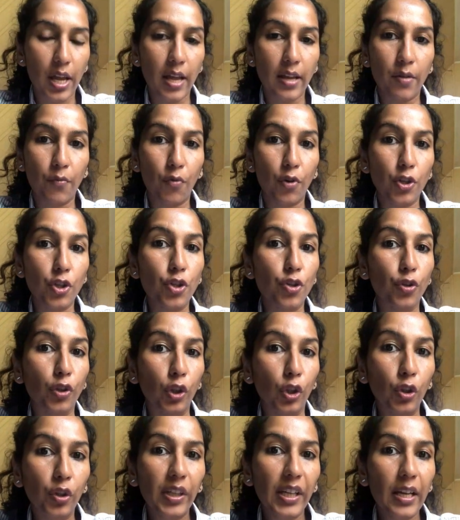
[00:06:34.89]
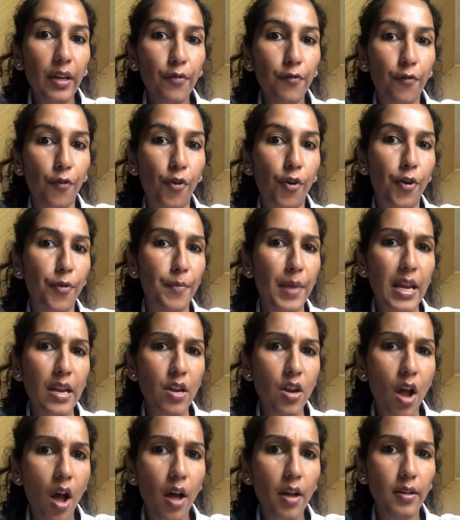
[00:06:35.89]
and what you're looking for may
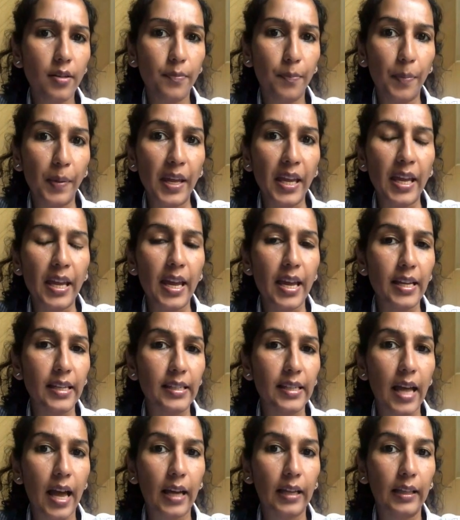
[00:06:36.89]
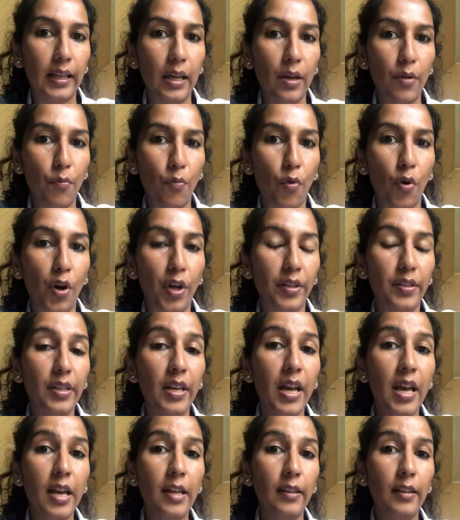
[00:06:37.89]
not be exactly what